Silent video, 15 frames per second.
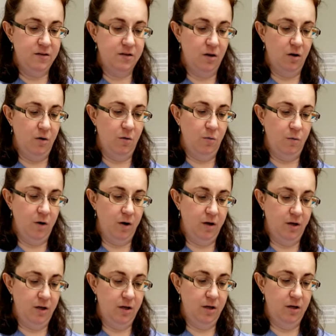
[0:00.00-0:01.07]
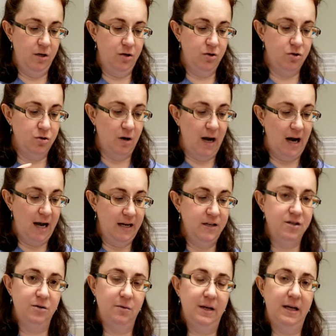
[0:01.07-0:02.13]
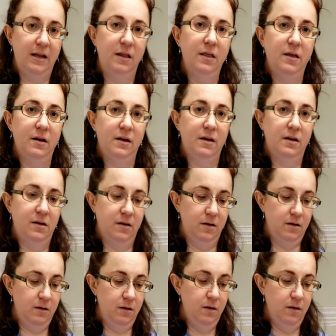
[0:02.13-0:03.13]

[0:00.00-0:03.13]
So we're gonna try doing the